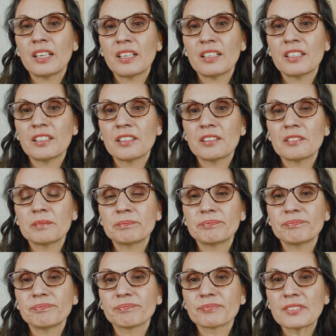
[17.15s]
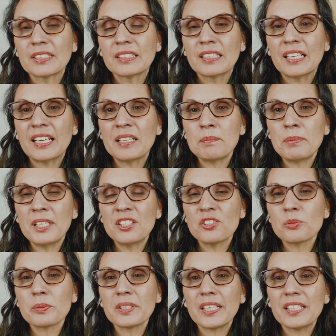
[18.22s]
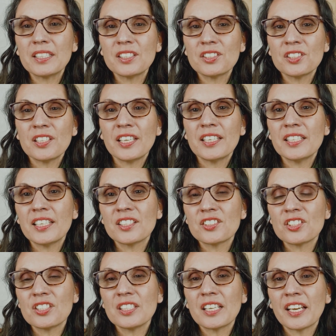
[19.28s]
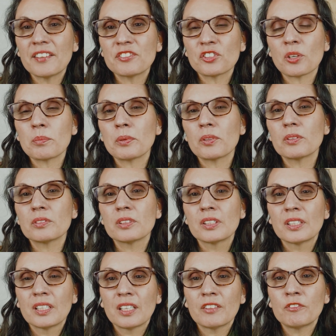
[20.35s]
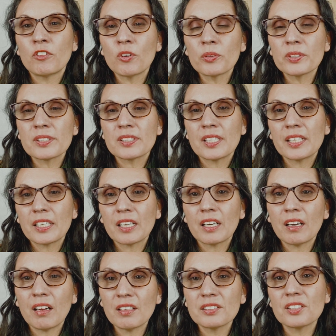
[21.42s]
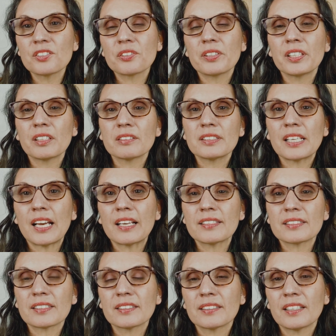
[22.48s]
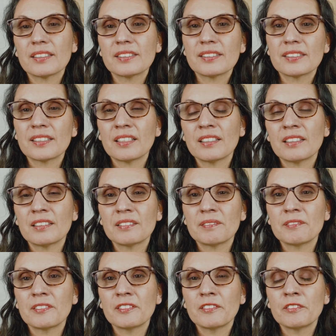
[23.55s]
Um, and patients with ADHD have trouble focusing and concentrating on tasks, and that's uh,